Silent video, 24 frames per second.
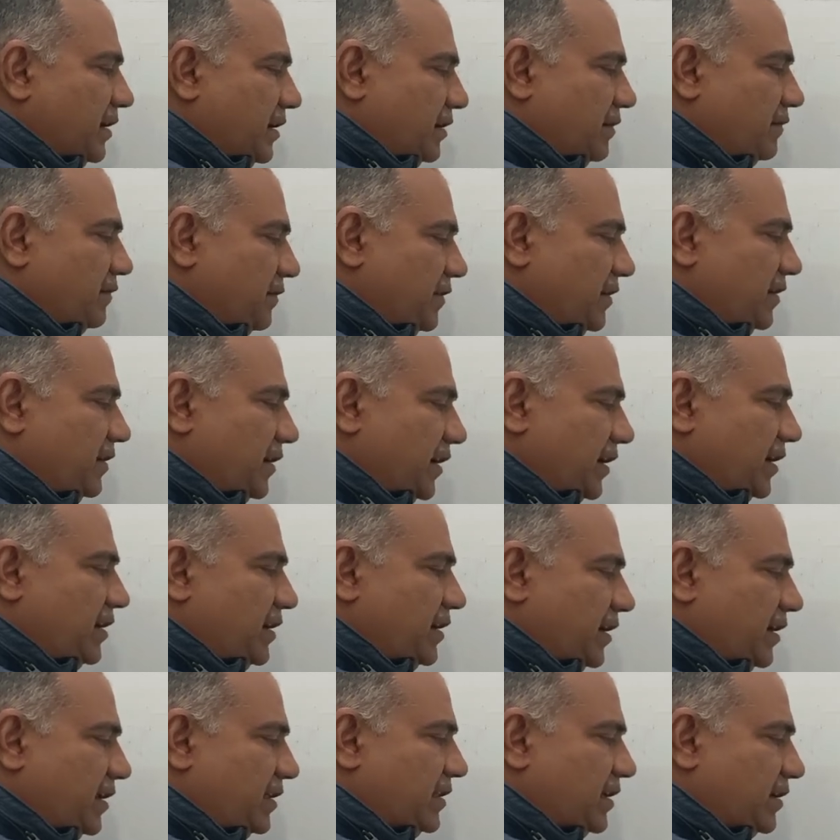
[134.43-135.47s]
Yet
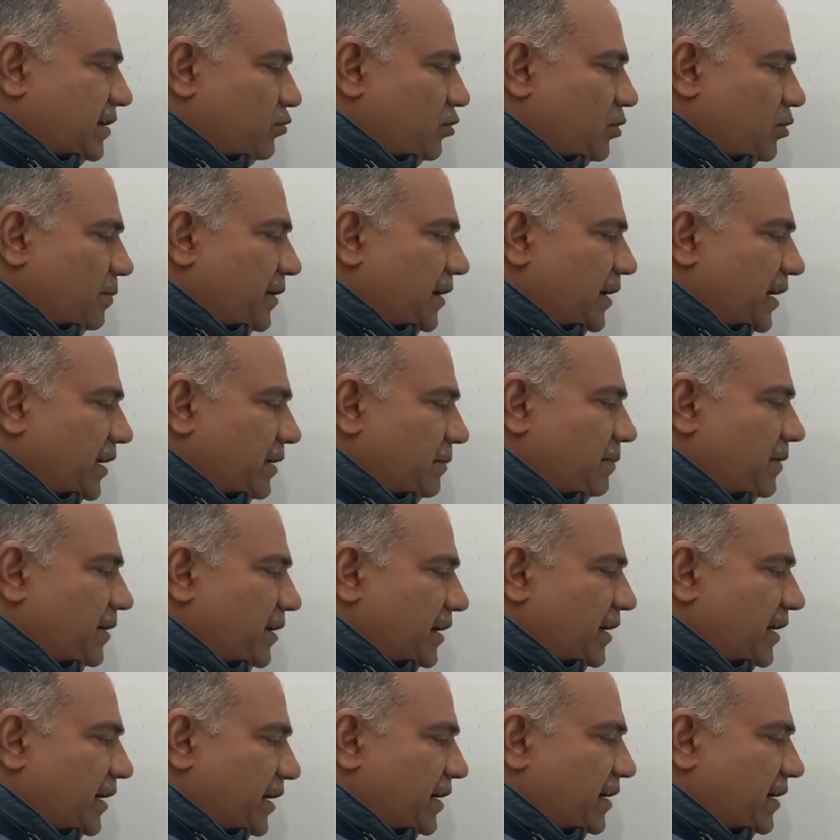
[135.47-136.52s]
another could be
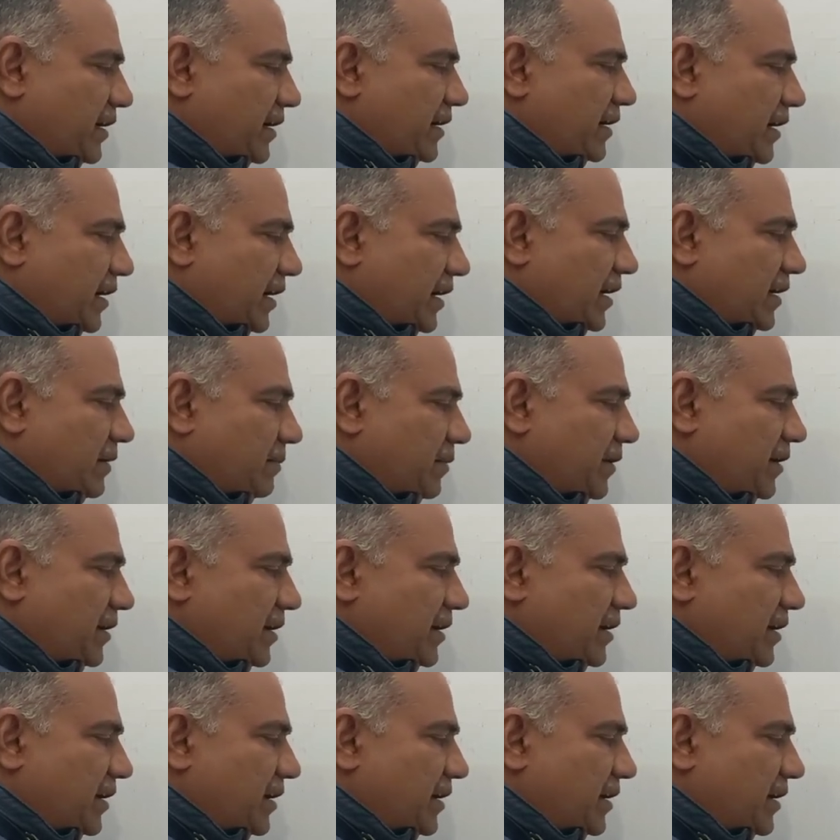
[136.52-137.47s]
IB and IB.